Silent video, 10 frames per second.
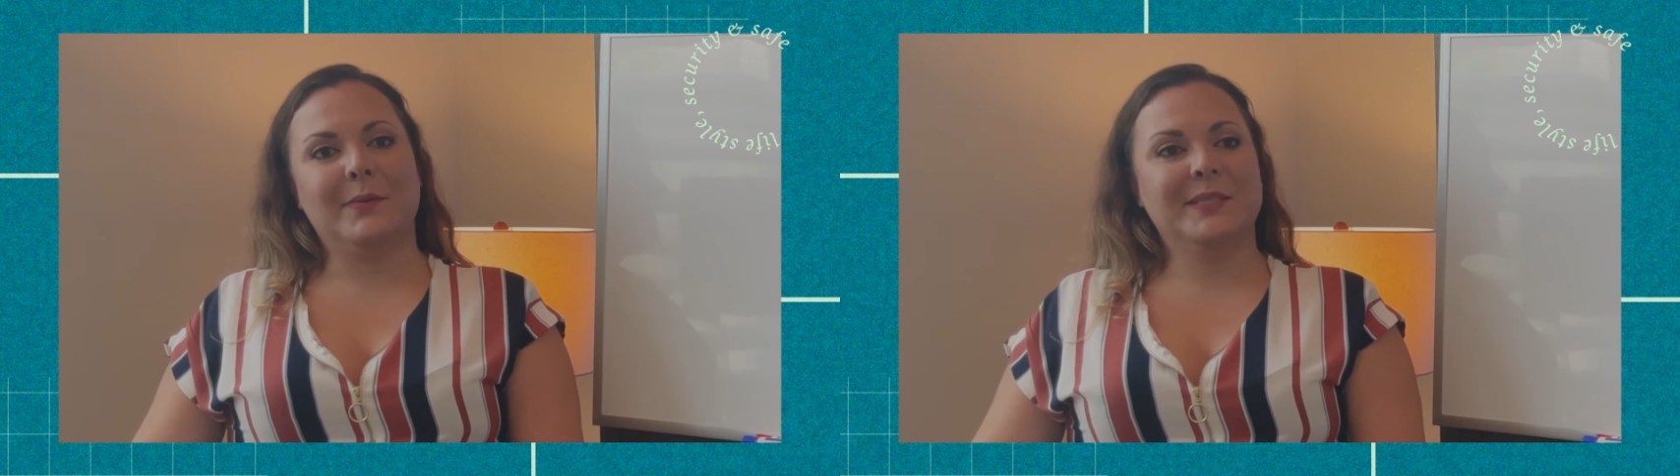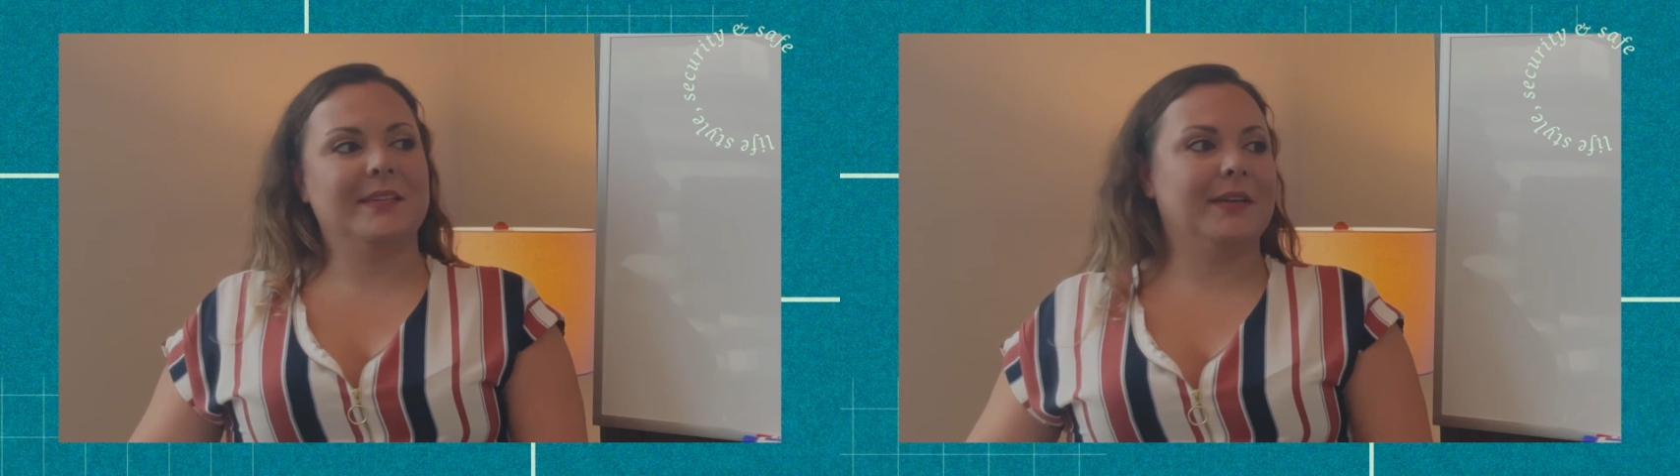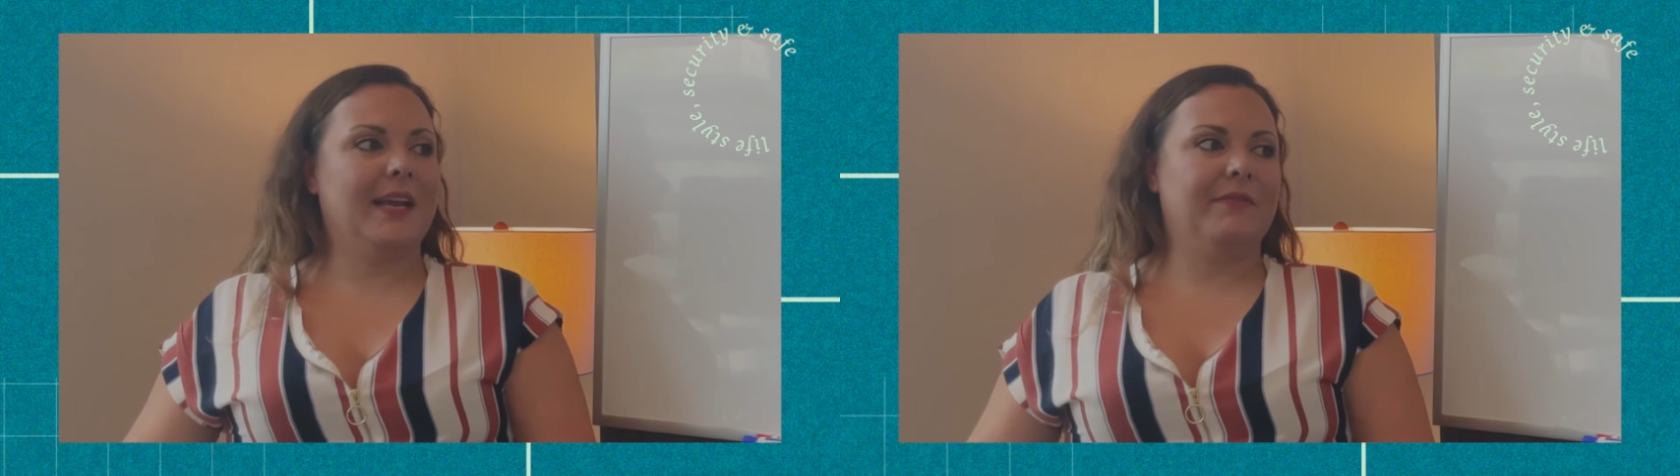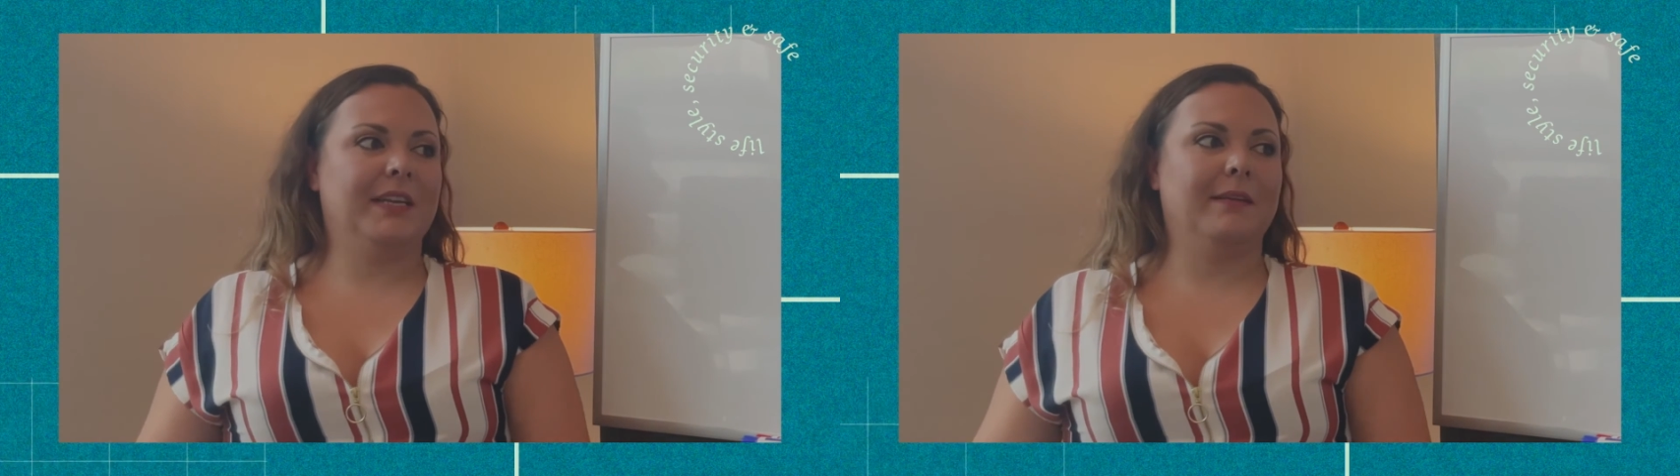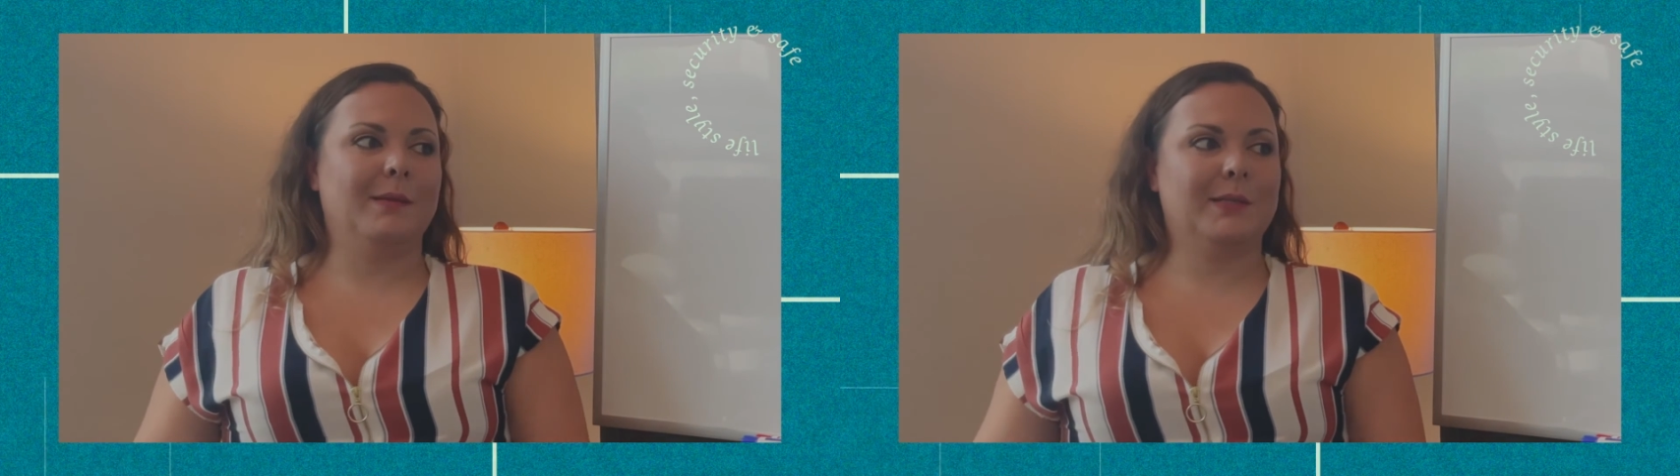we started having
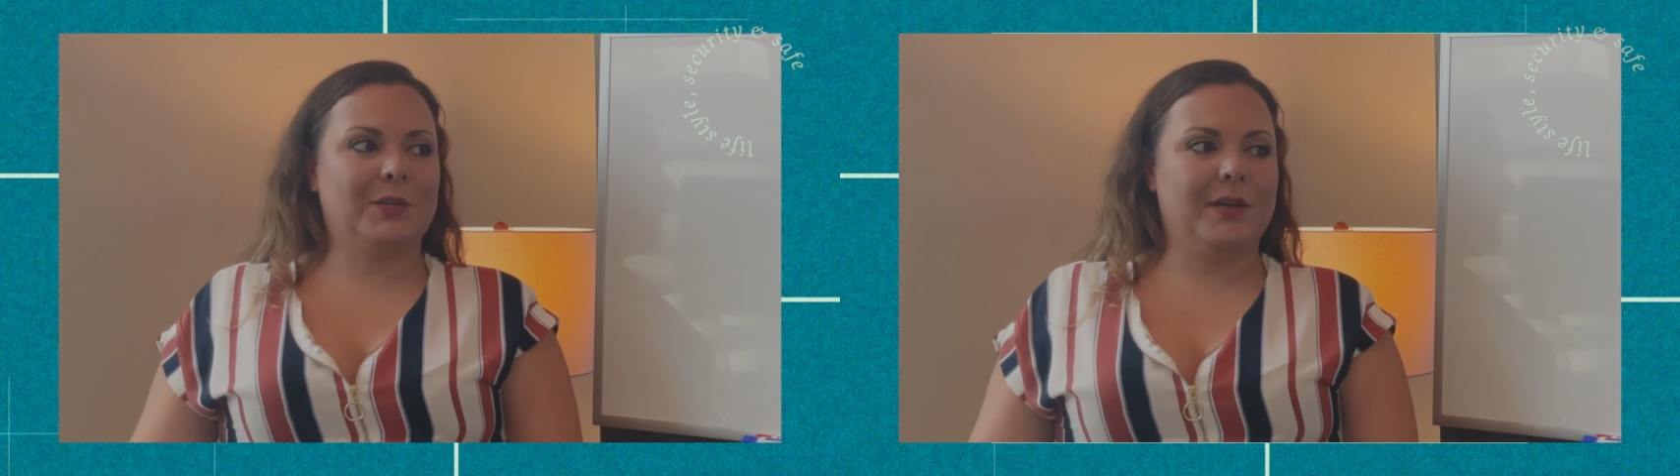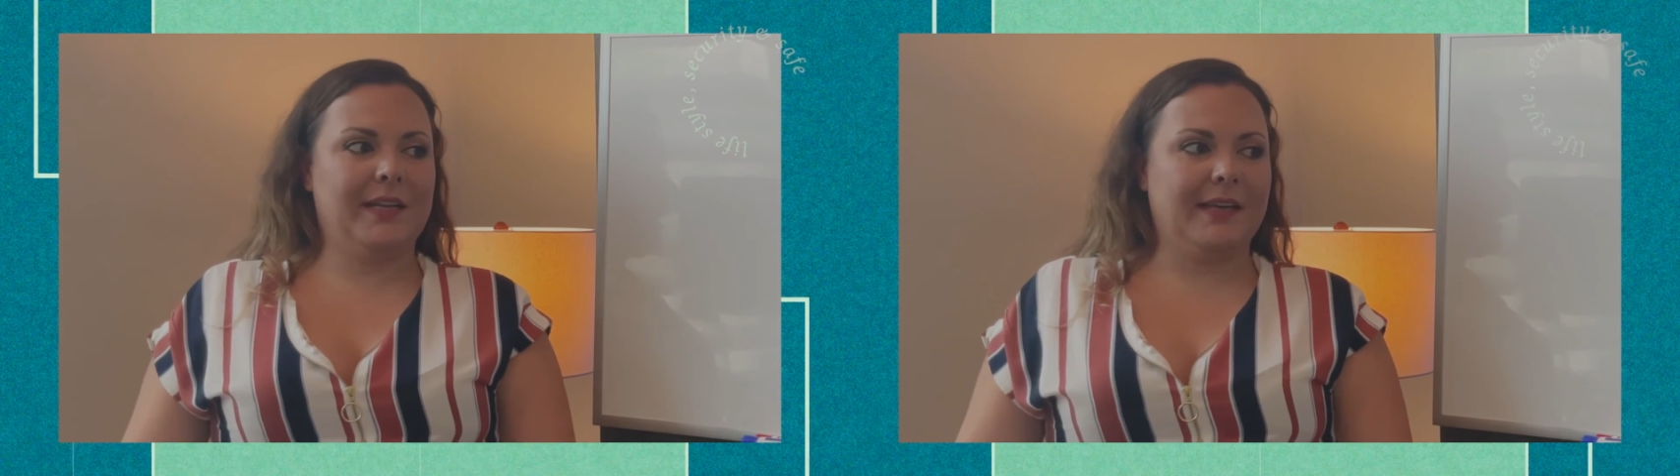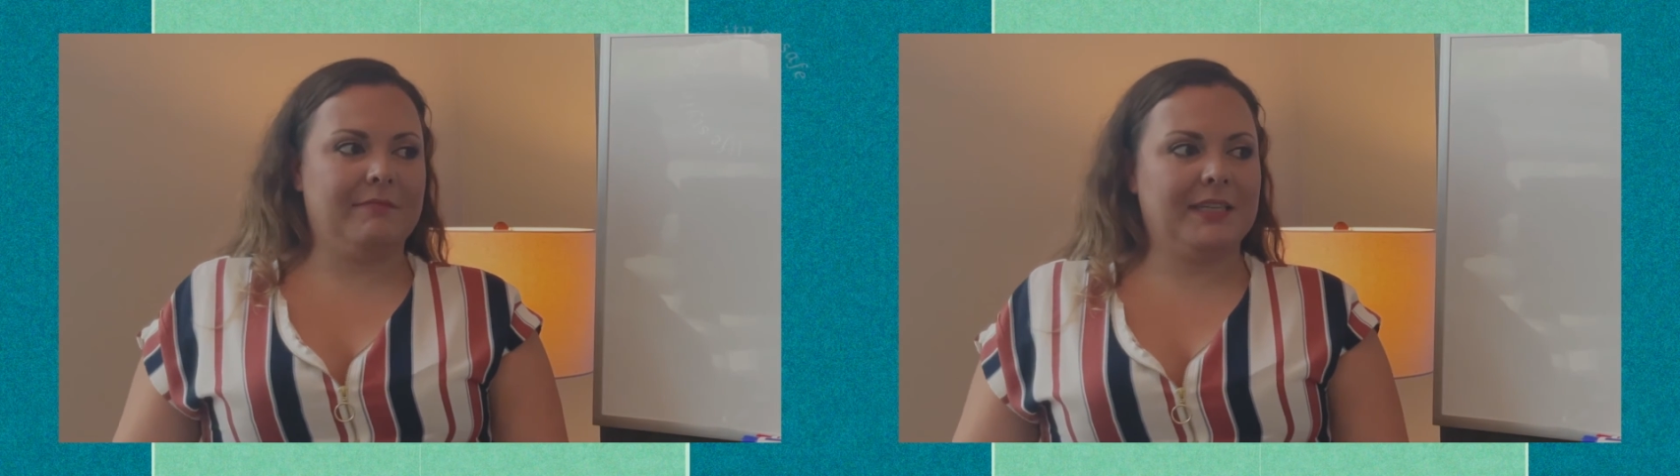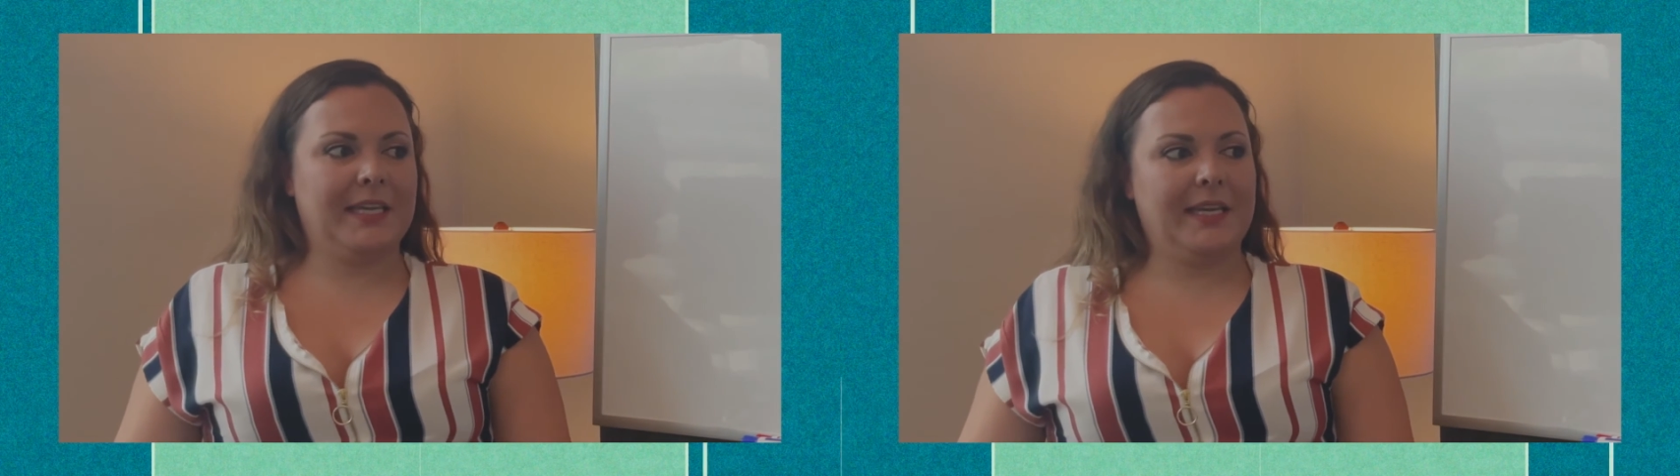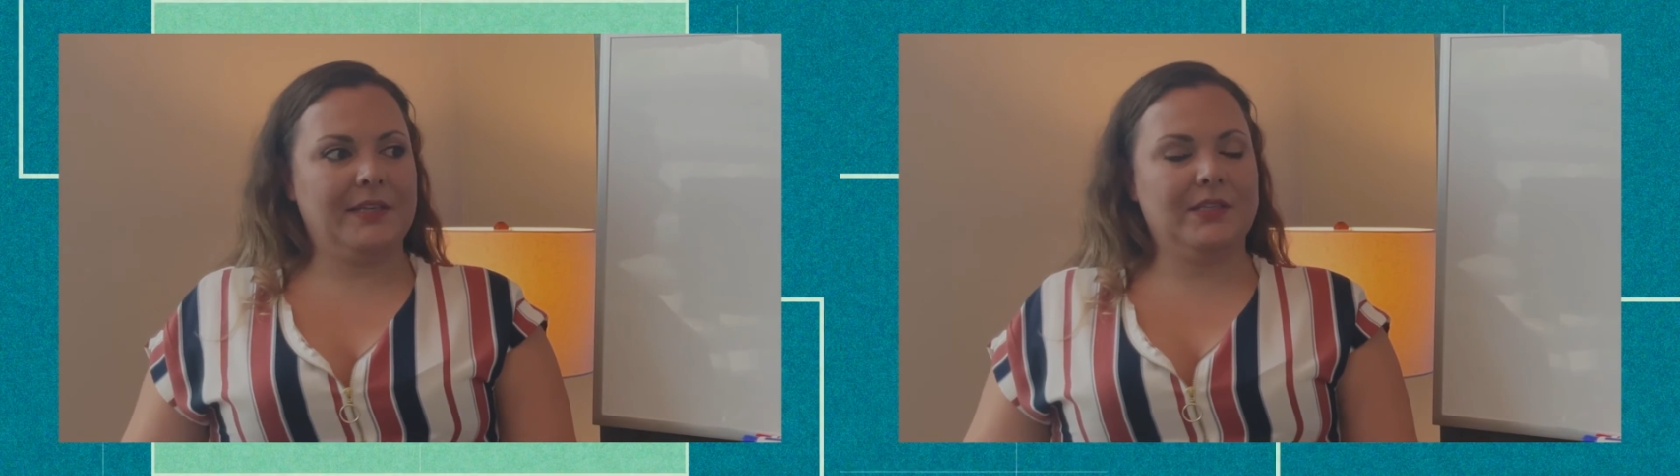electronic
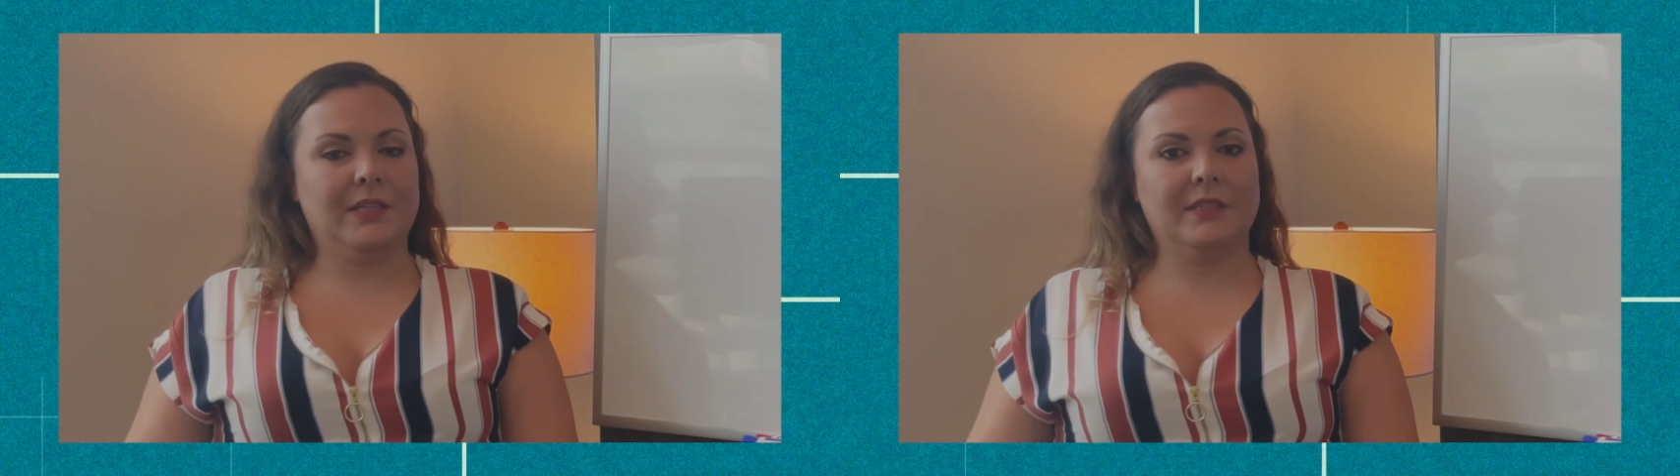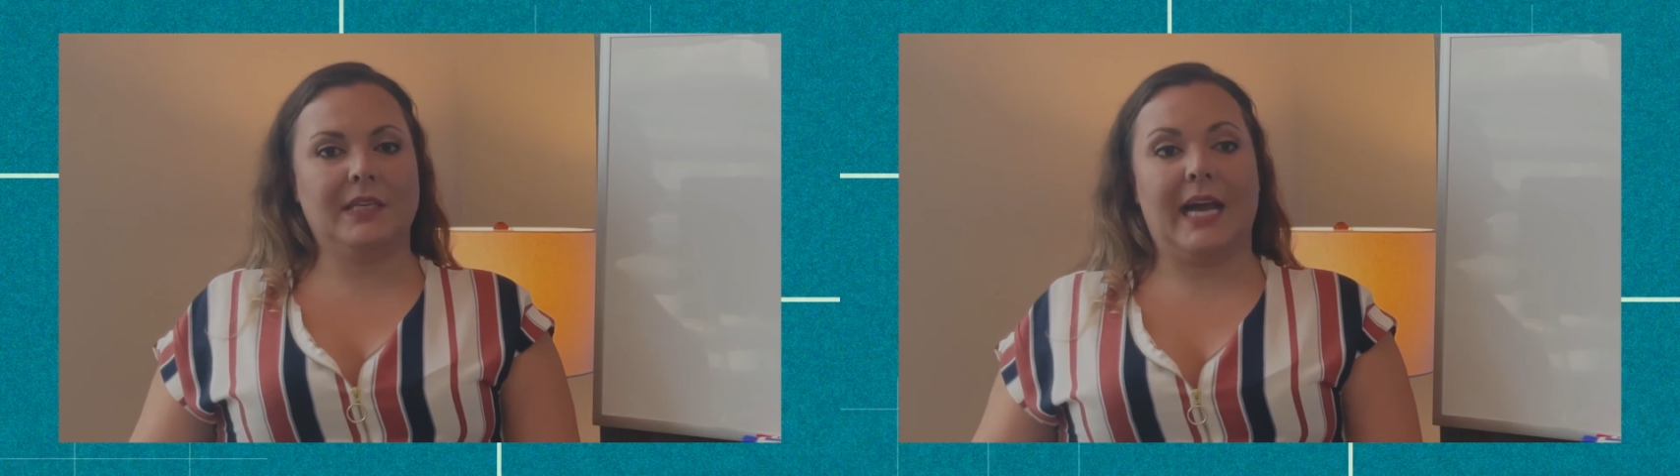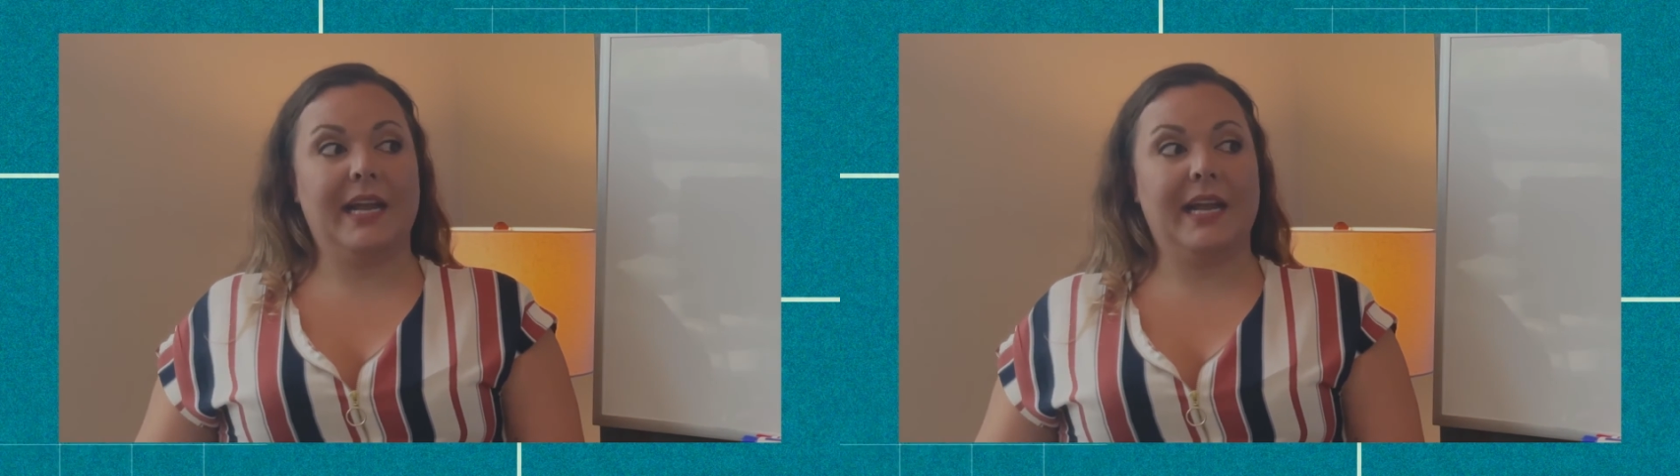applications,